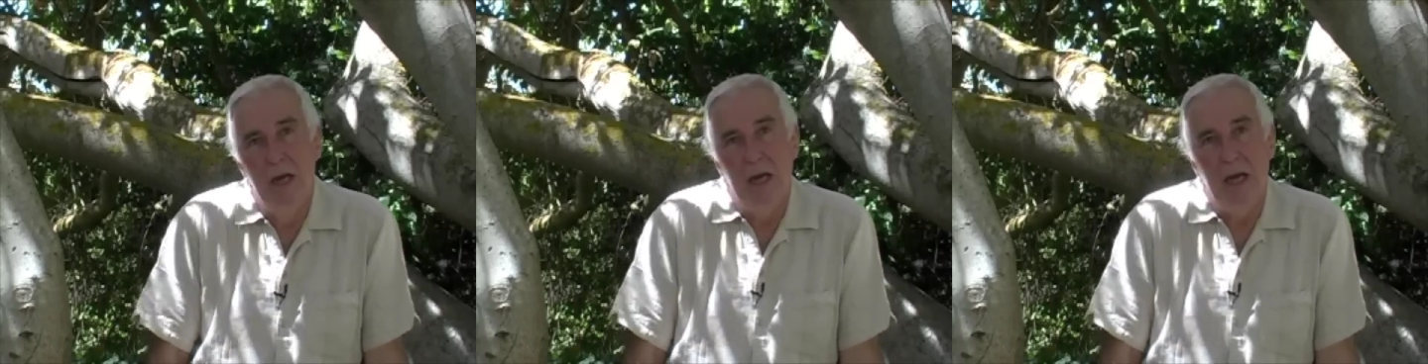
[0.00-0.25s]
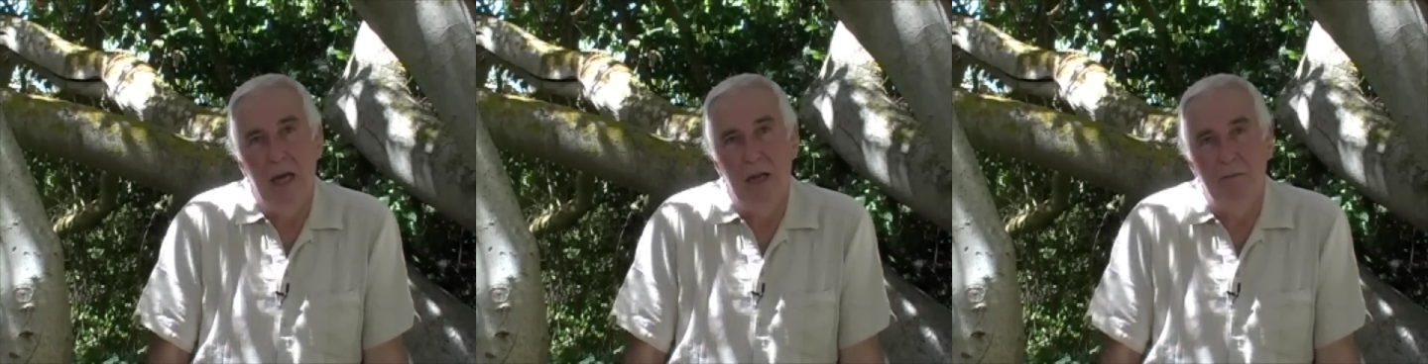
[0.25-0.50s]

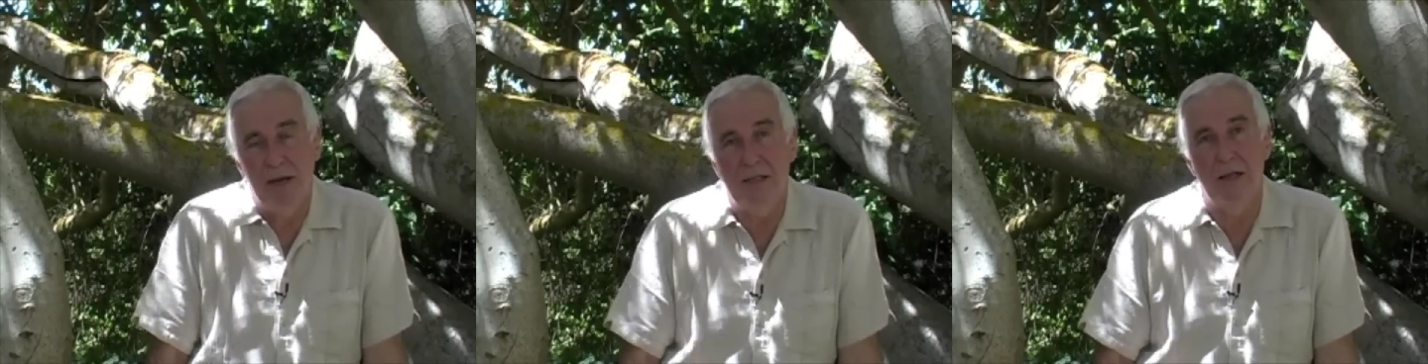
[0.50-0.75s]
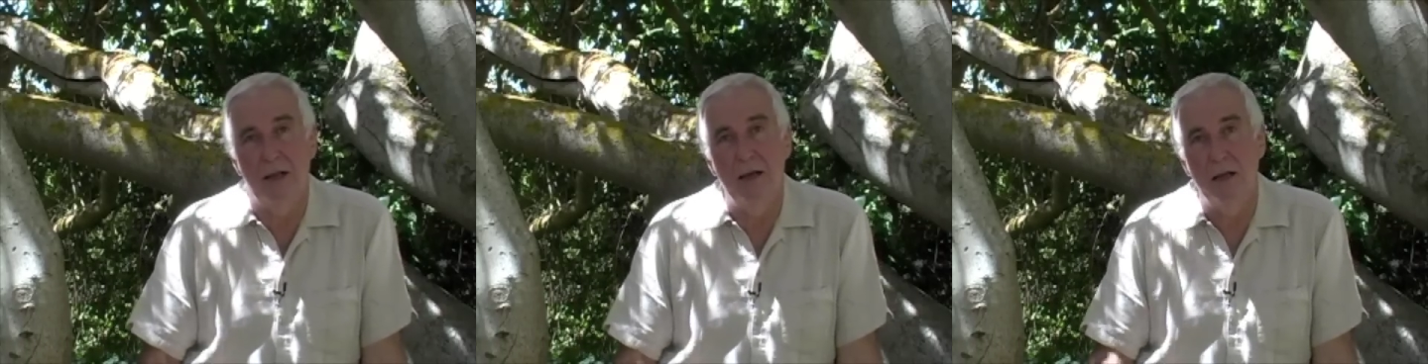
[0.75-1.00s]
And
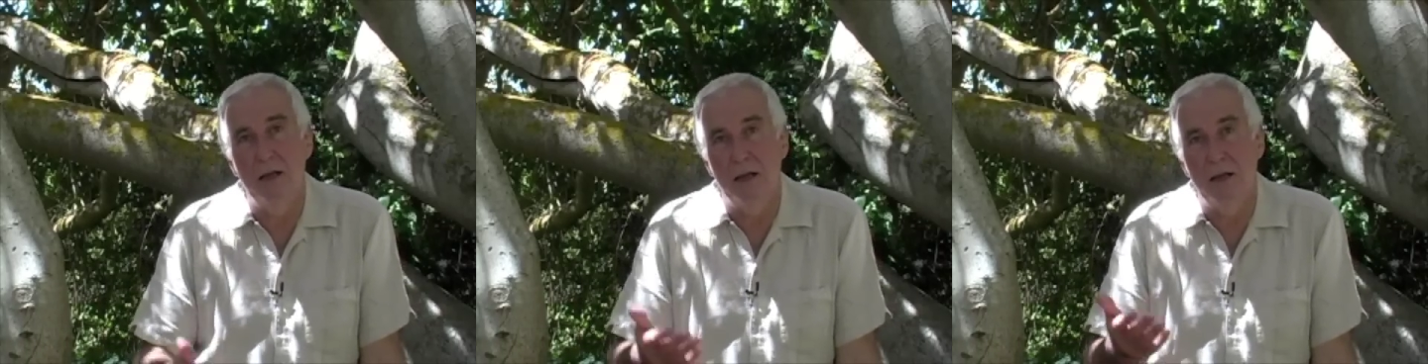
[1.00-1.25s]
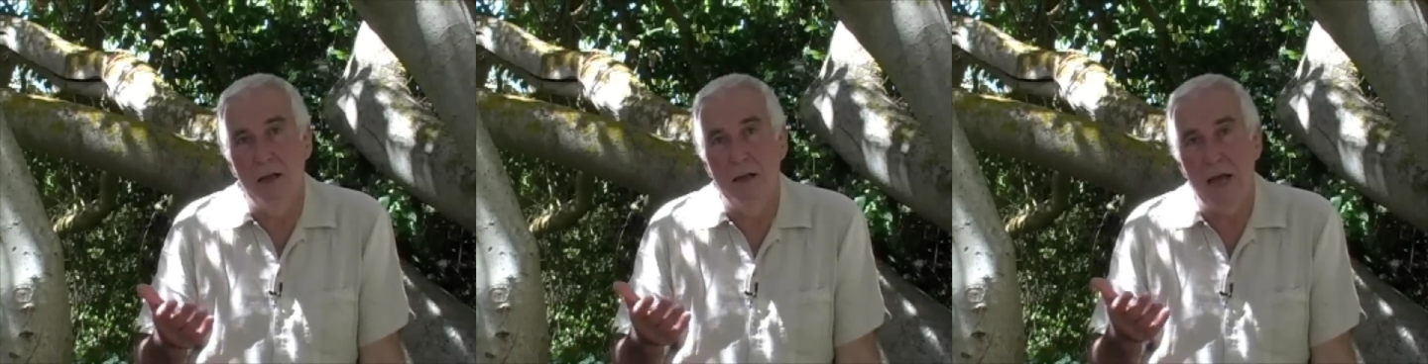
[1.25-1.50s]
basically,
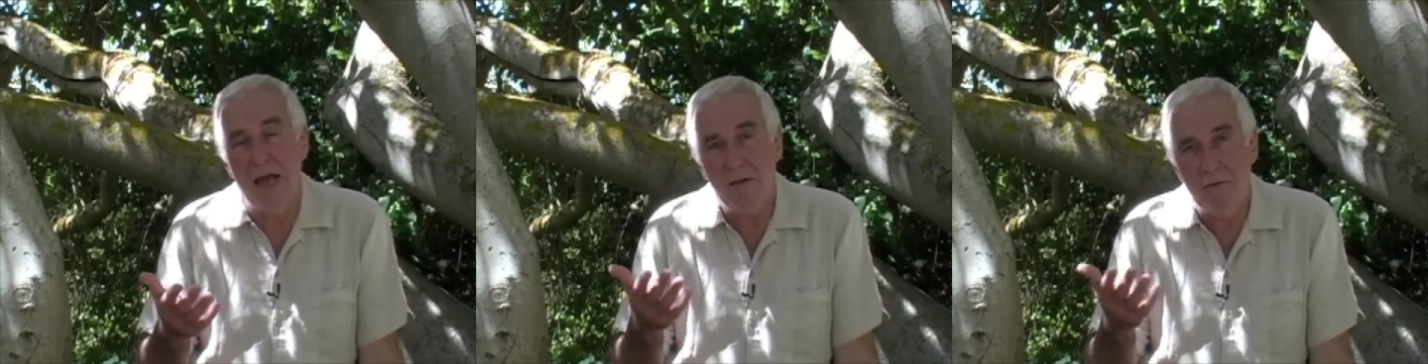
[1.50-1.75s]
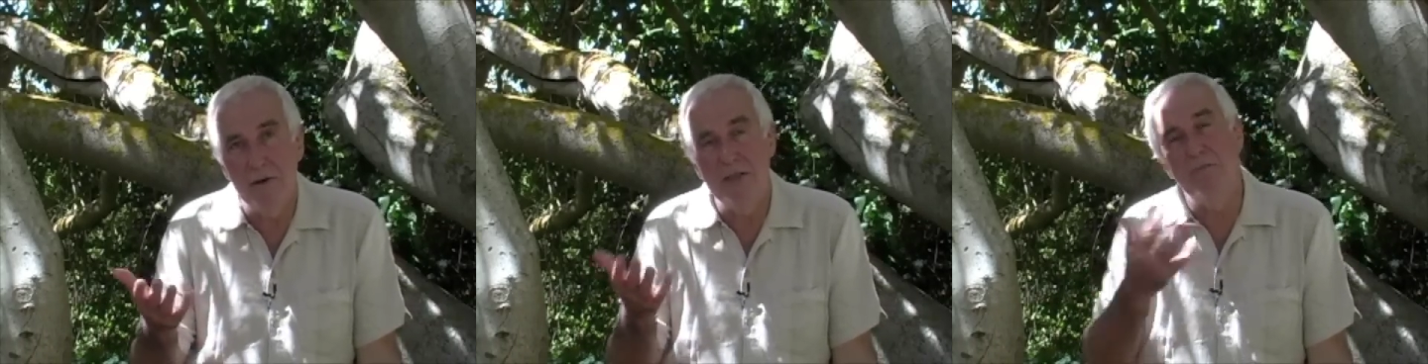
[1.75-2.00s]
an
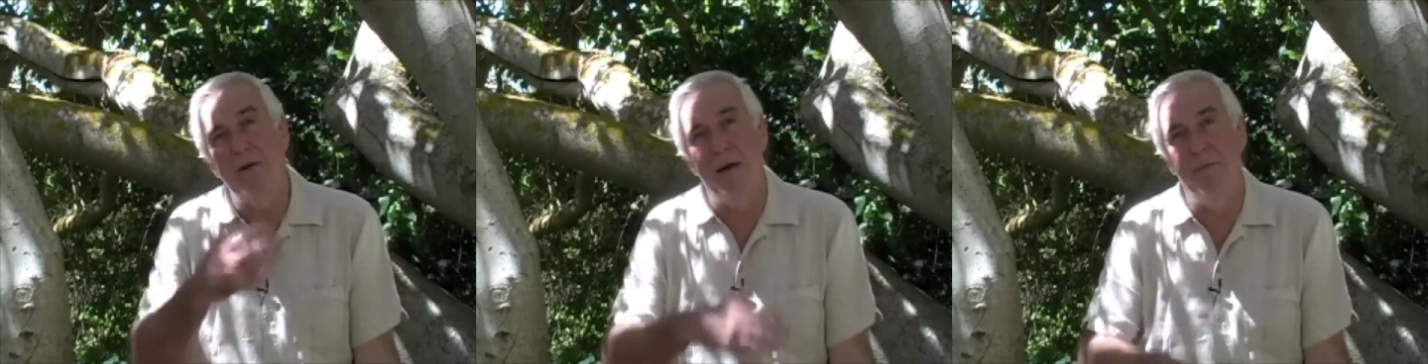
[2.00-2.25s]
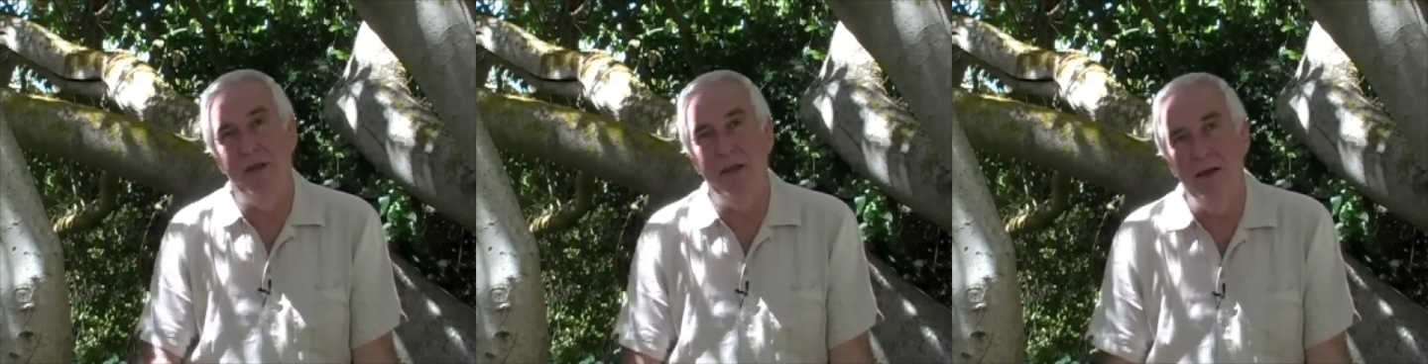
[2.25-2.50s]
average
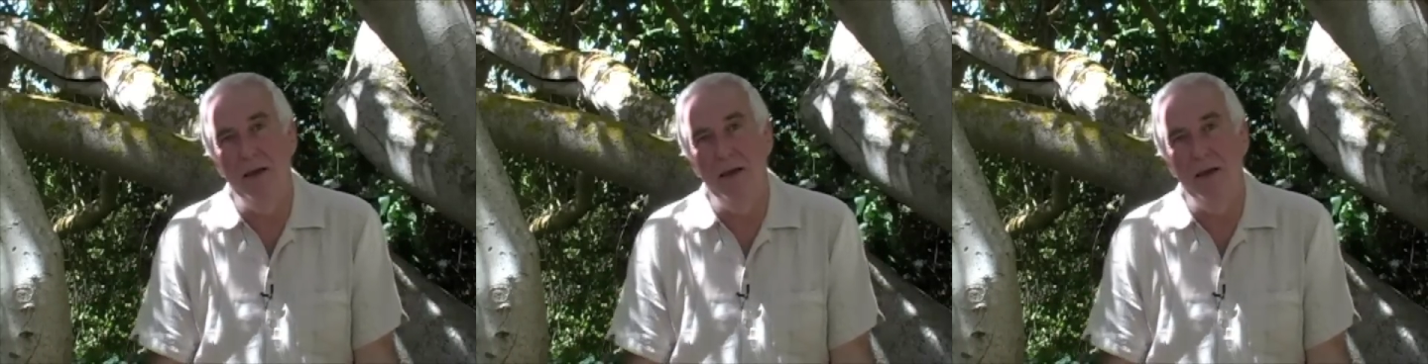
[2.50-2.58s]
puppy